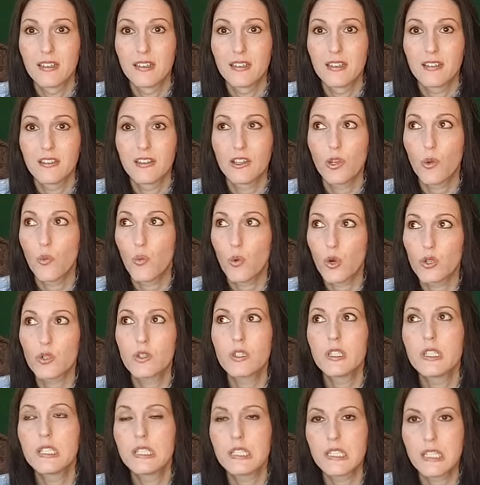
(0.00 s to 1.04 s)
the
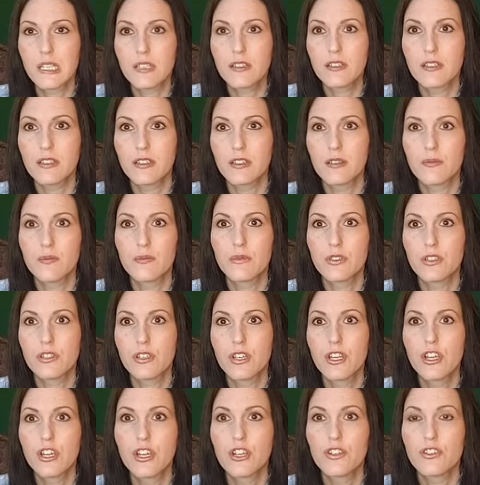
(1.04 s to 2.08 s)
world's systems
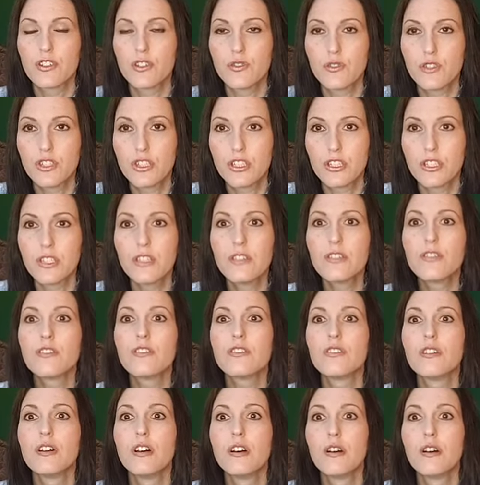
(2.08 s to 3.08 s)
to still